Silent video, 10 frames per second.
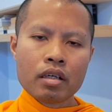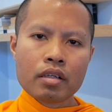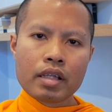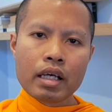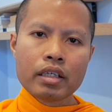
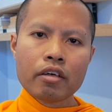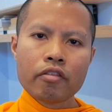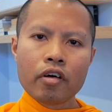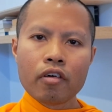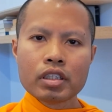Thank you for
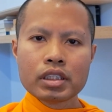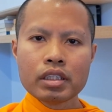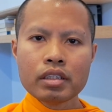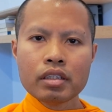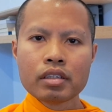
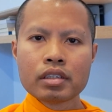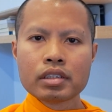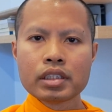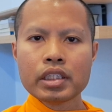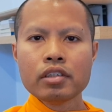watching.
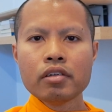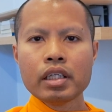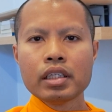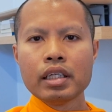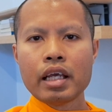See you in
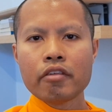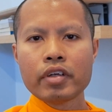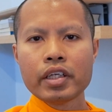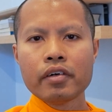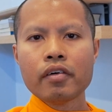the next
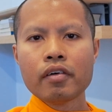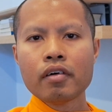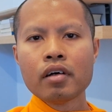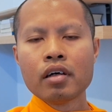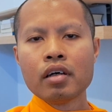video
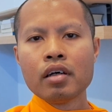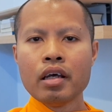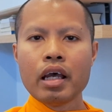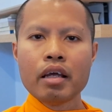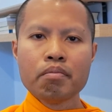
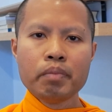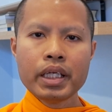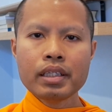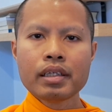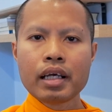and meet
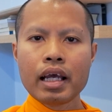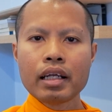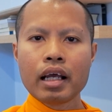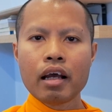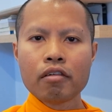at
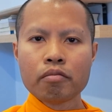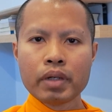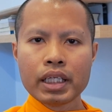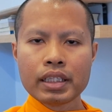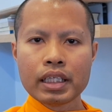our
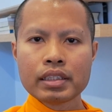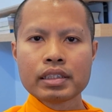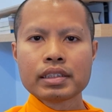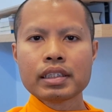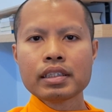meditation
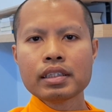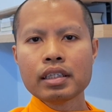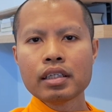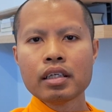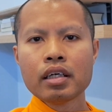center
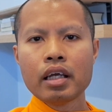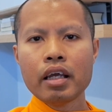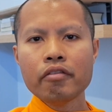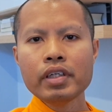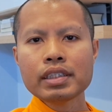
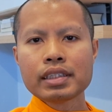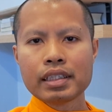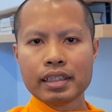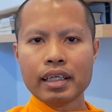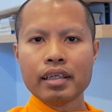every Sunday.